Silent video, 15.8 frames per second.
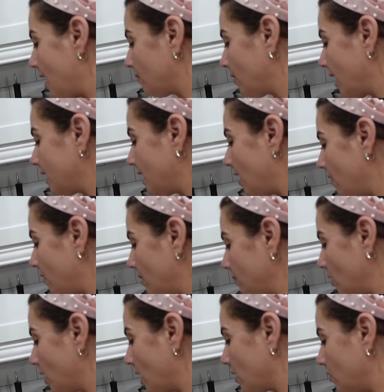and right now
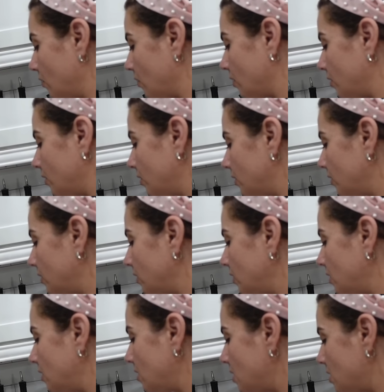I'm gonna cook
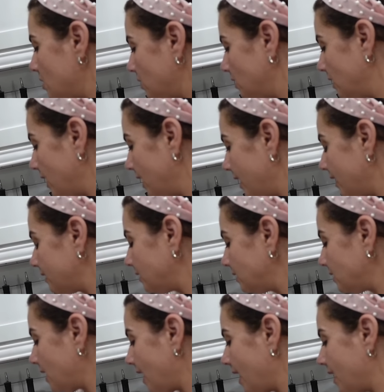
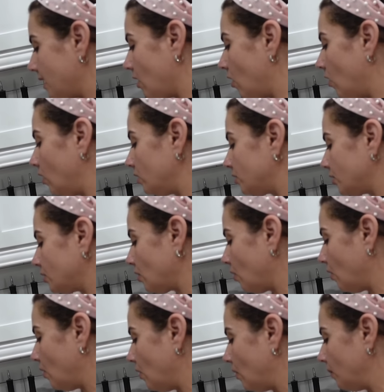this, and
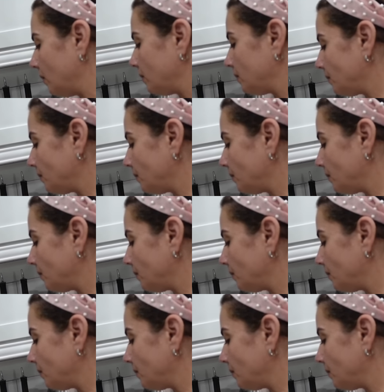also